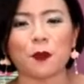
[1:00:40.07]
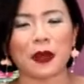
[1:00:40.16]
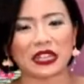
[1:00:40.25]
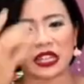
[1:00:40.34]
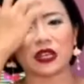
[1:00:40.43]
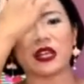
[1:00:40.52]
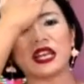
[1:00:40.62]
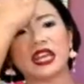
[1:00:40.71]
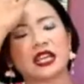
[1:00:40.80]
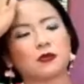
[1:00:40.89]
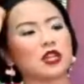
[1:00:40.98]

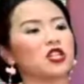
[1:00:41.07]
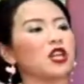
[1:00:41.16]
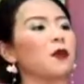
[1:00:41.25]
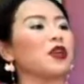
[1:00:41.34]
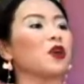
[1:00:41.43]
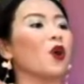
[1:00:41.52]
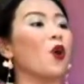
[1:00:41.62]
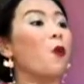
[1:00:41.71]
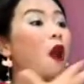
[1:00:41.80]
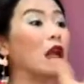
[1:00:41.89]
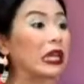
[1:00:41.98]
particularly, especially when you go
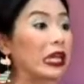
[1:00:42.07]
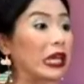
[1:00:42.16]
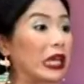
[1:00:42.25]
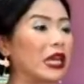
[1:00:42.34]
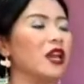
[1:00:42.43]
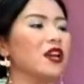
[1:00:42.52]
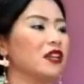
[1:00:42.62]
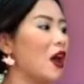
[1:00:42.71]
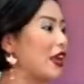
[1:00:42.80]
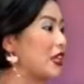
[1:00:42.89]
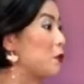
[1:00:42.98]
walking.
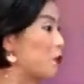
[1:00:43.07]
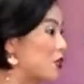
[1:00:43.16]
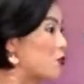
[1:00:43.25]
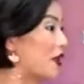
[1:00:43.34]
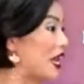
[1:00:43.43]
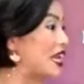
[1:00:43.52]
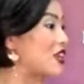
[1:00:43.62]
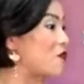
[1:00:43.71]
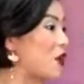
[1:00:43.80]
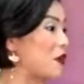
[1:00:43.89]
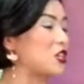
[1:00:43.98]
Now, I think brisk walking is
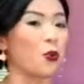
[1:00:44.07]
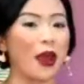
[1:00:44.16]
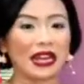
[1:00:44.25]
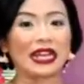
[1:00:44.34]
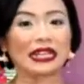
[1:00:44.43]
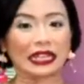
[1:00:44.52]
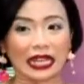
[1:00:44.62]
a very trendy, trendy thing,